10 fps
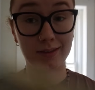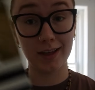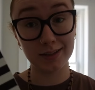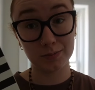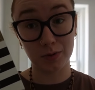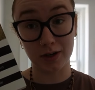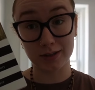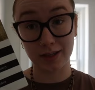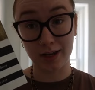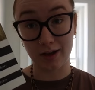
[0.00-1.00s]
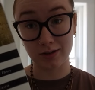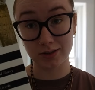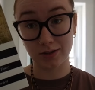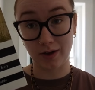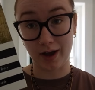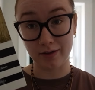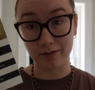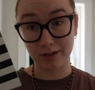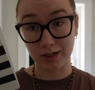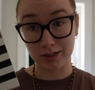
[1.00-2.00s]
this book that I also have
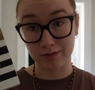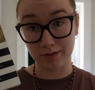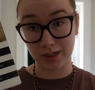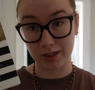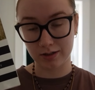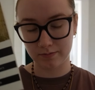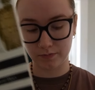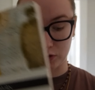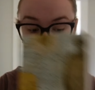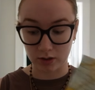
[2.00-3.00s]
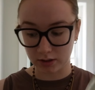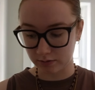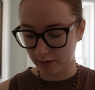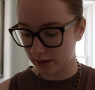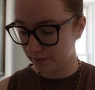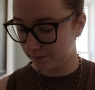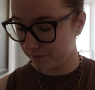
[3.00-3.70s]
and need to read or want to read.